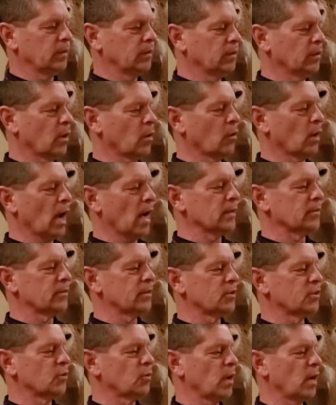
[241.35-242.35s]
Low light
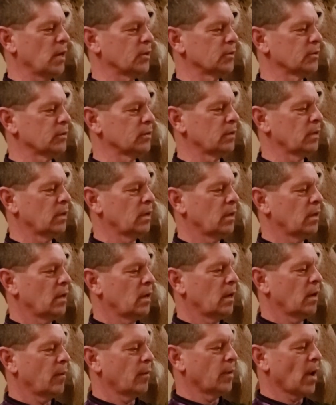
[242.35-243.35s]
situation,
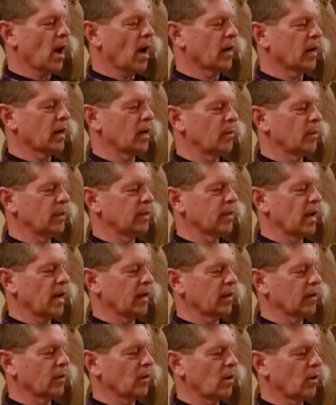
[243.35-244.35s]
I'm not going to be
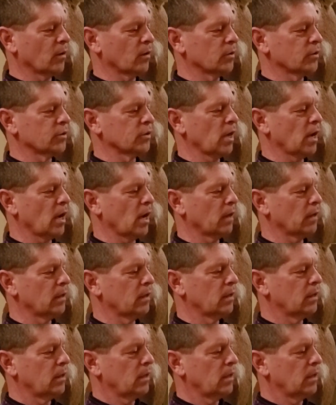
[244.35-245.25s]
taking a longer shot.